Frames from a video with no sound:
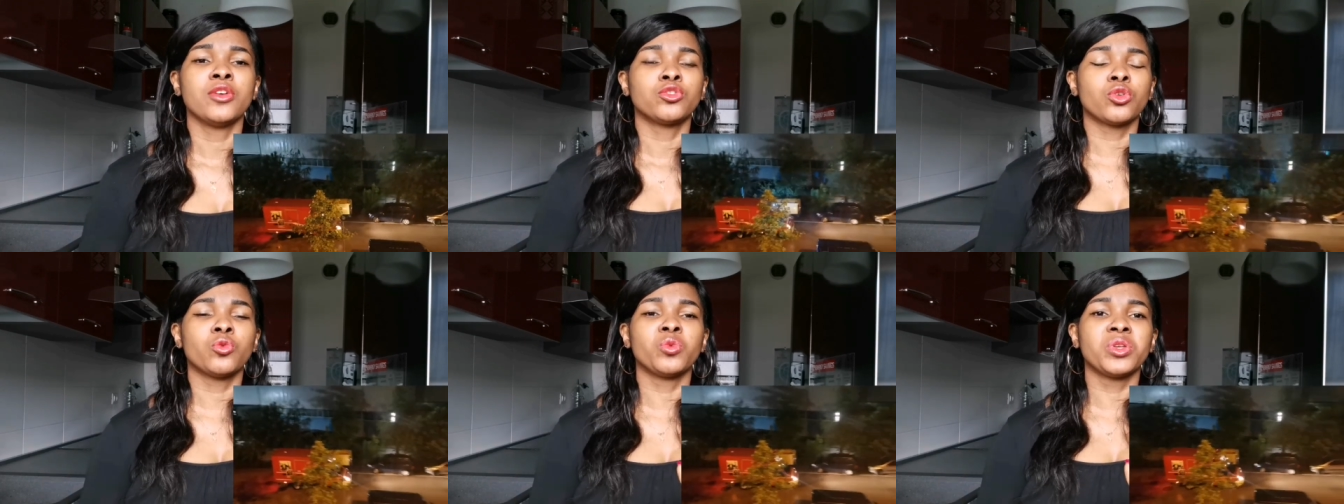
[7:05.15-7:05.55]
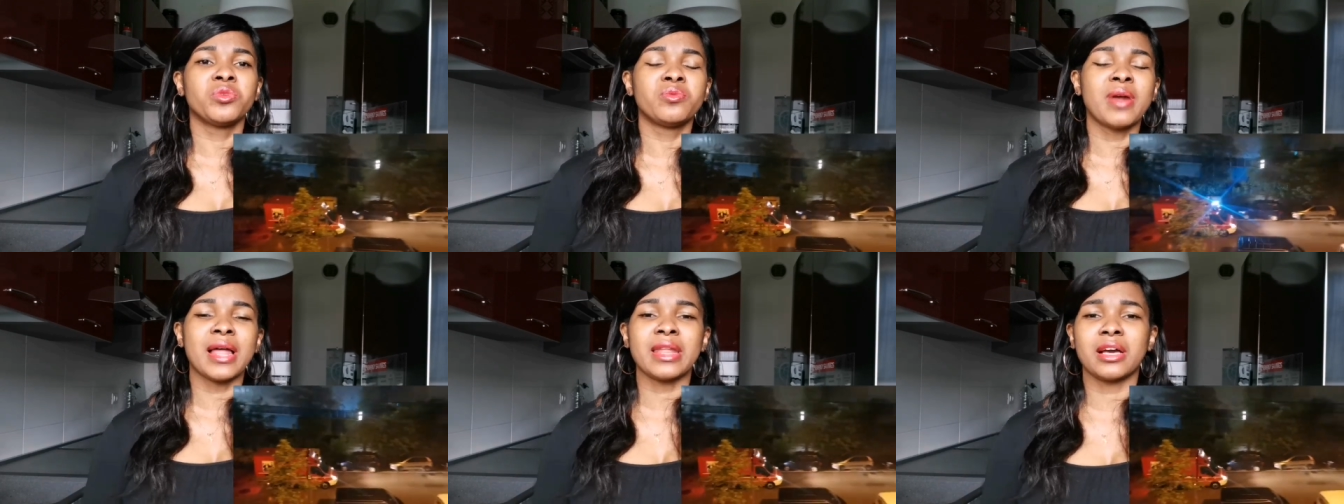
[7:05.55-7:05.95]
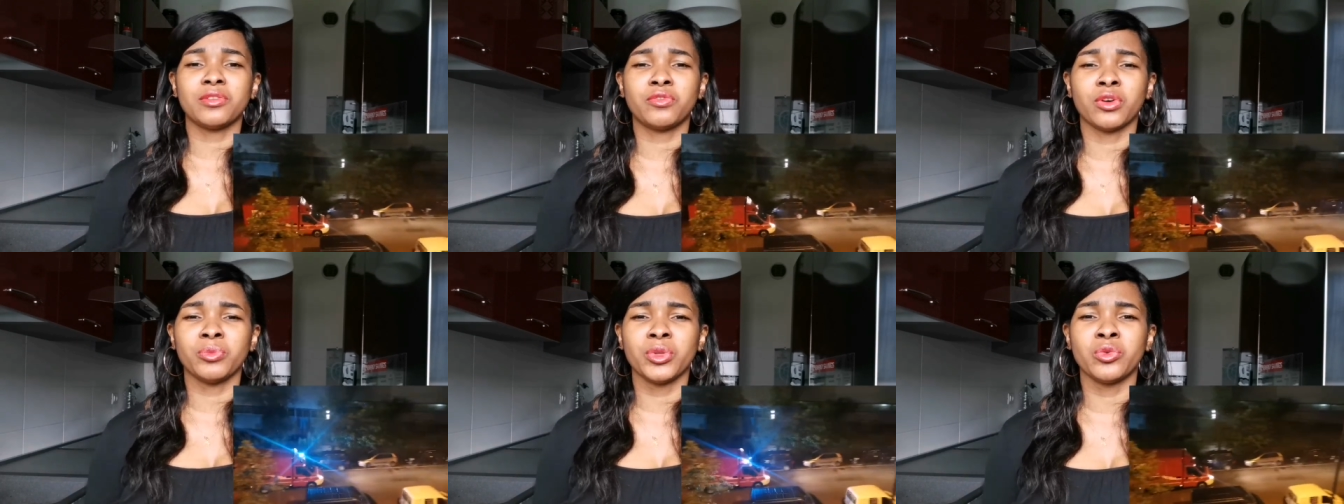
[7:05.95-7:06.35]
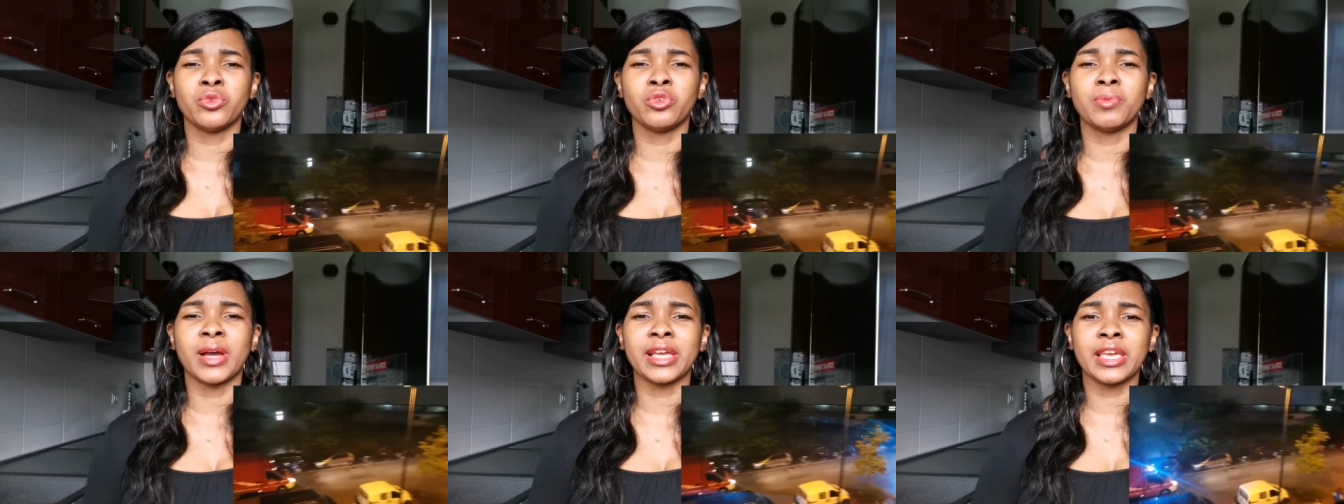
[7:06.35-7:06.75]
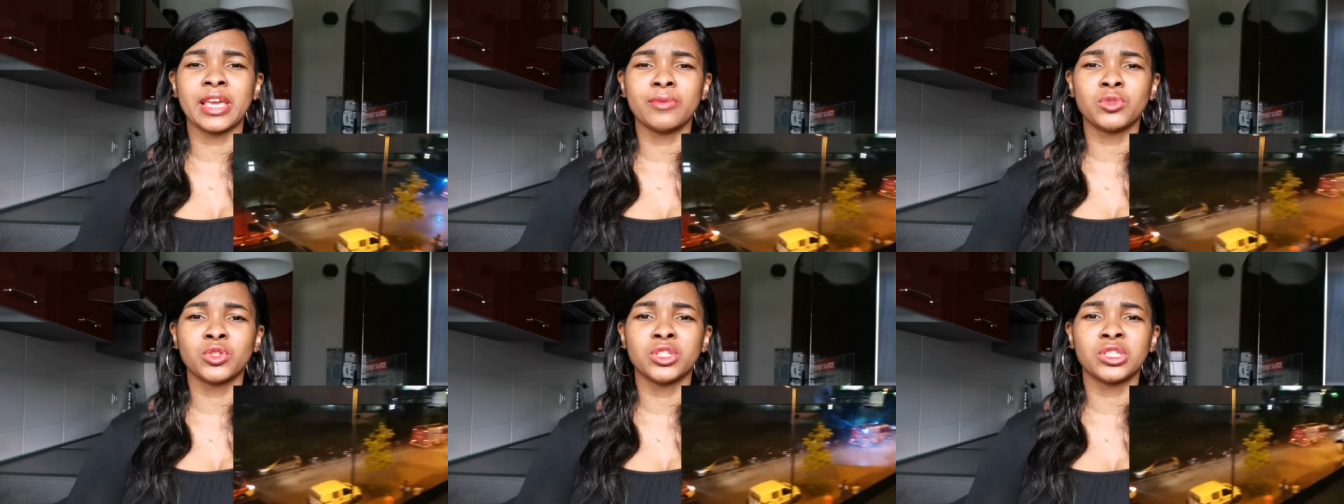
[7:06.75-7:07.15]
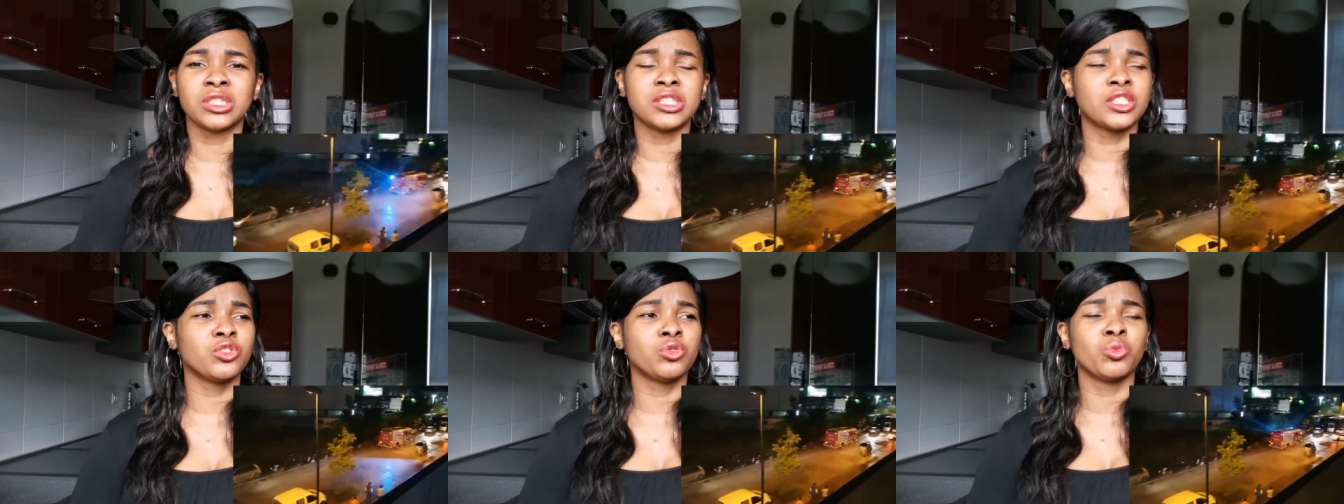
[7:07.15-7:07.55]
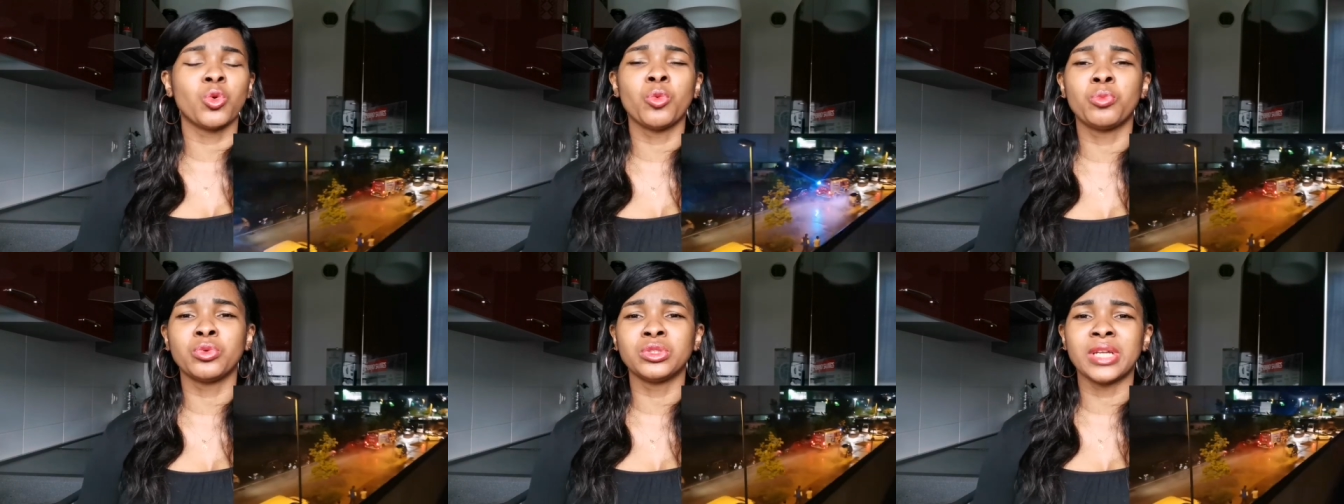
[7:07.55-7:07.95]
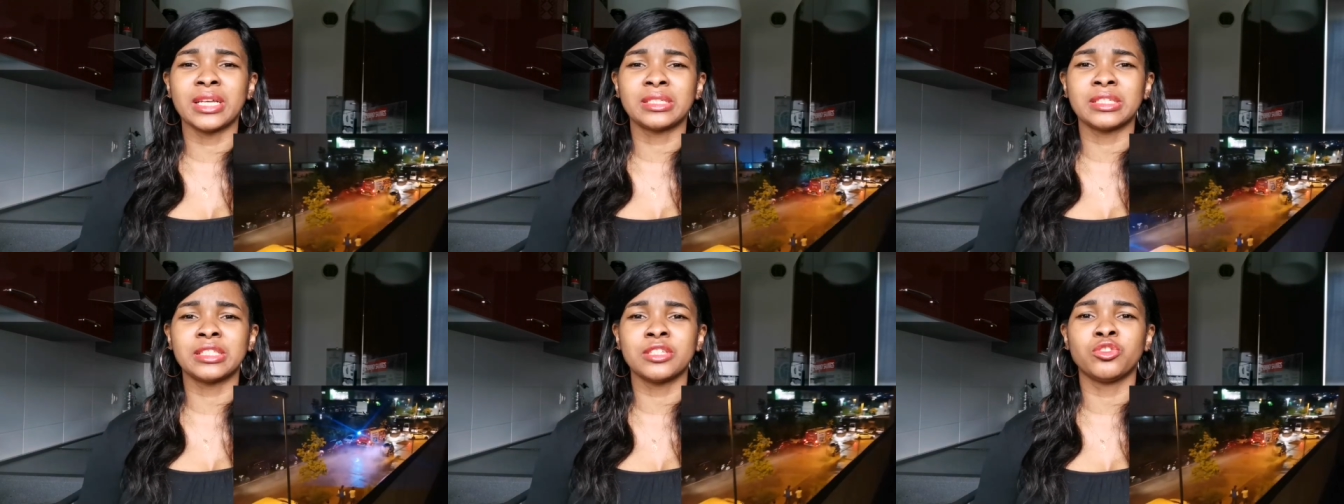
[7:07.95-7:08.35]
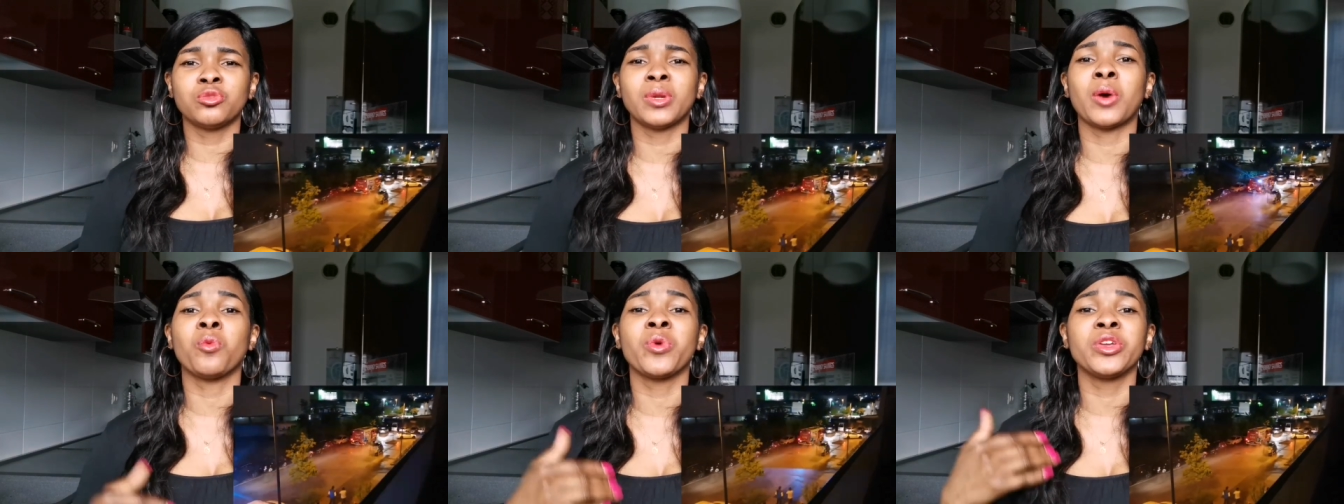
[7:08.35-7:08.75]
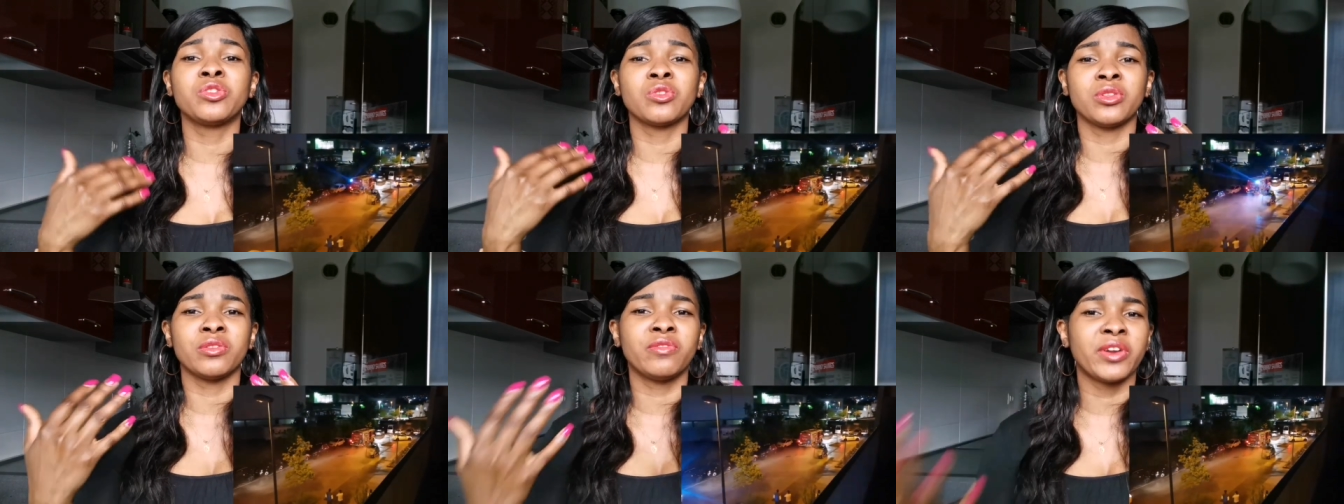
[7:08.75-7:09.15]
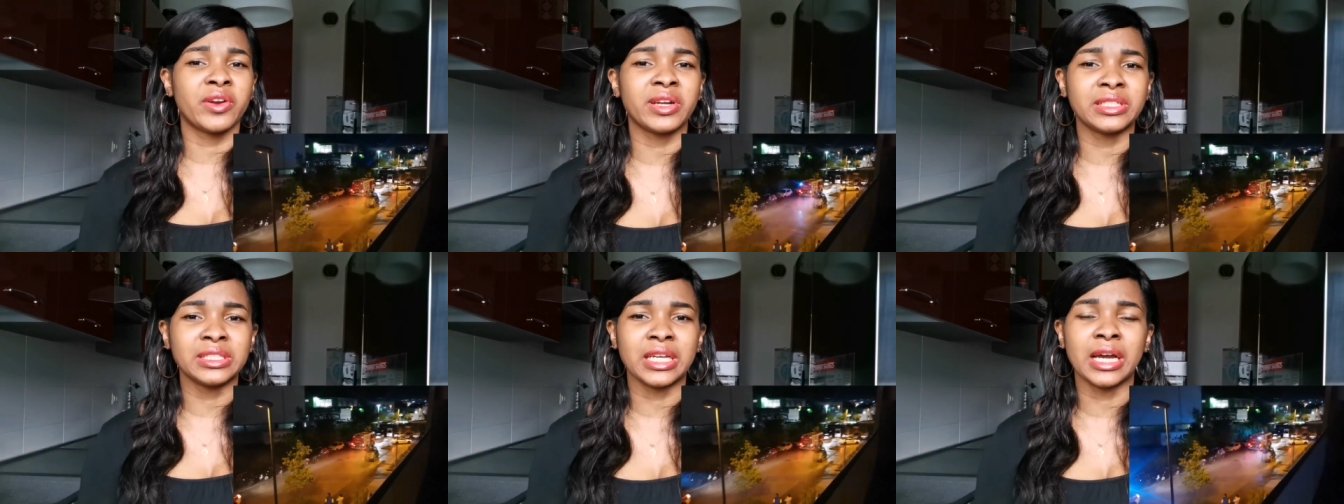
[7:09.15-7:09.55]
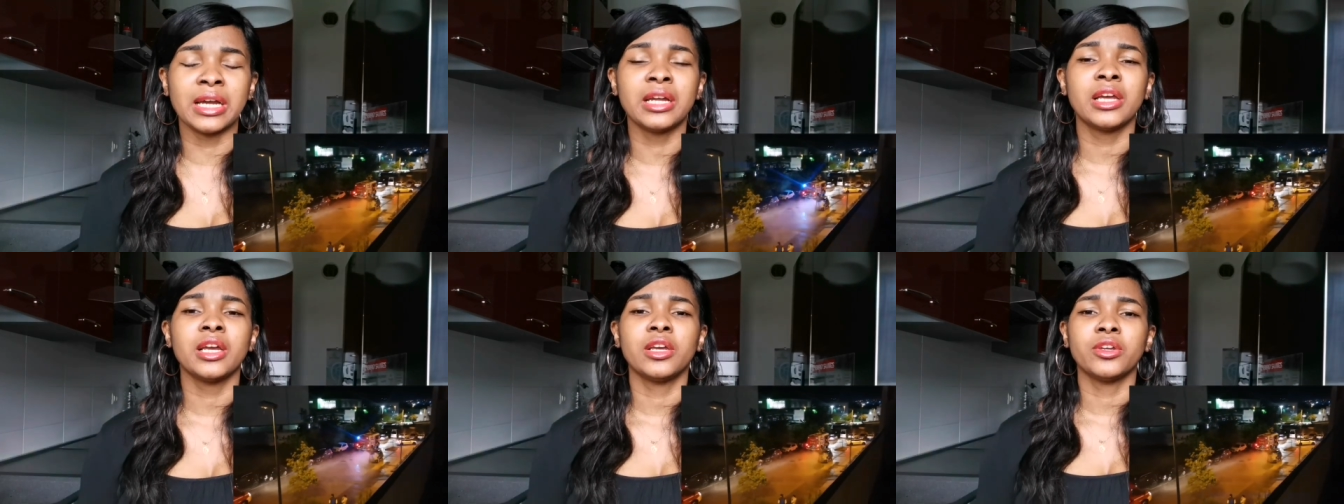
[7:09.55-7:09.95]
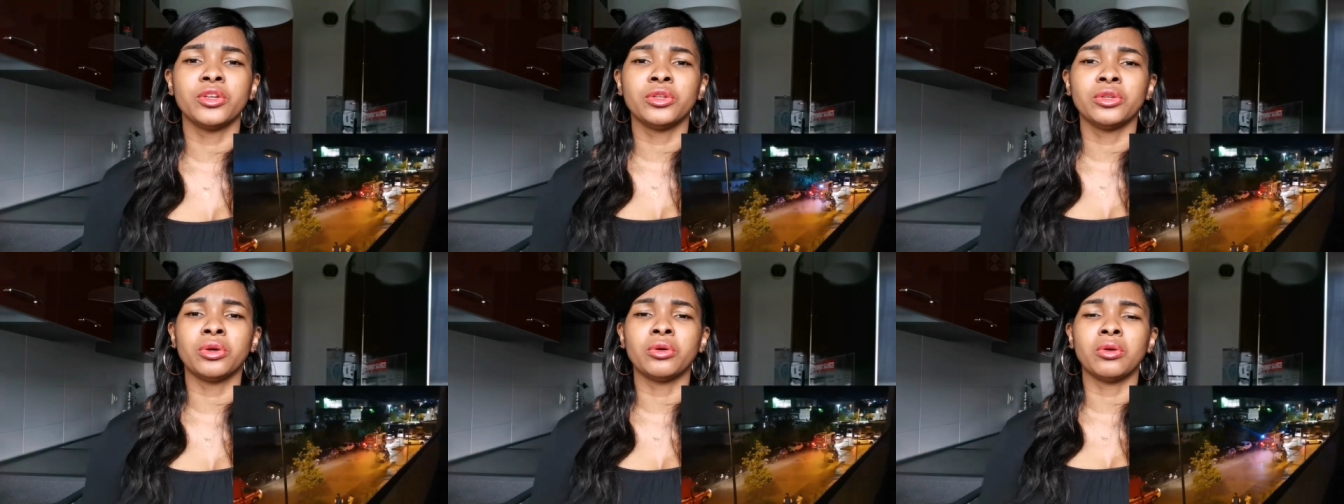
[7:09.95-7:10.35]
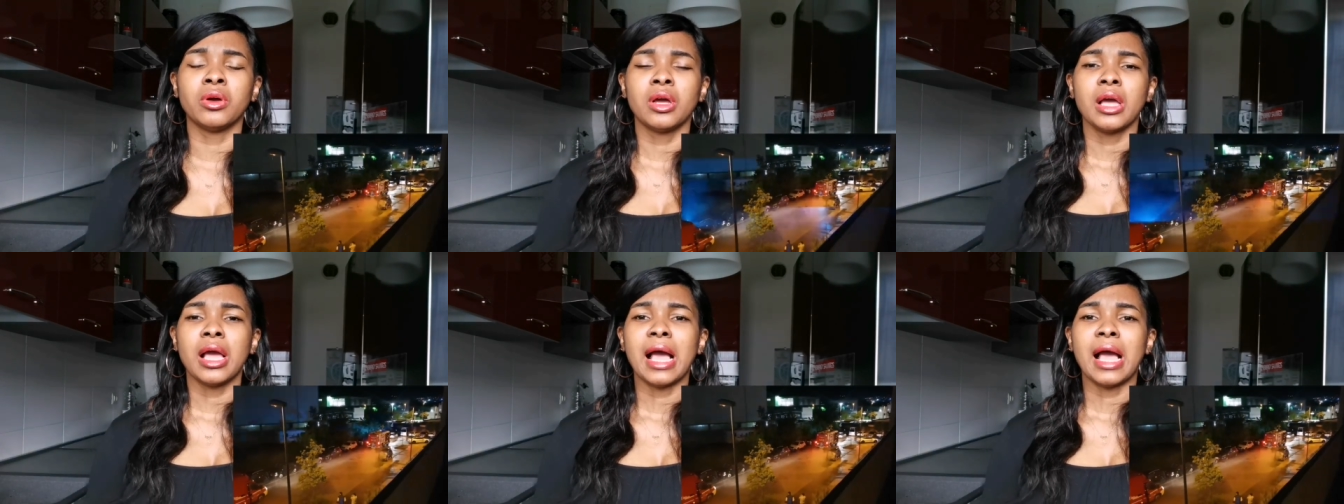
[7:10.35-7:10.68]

So we ran out from the room and came to the sitting room, opened our sitting room and went to the veranda, you know.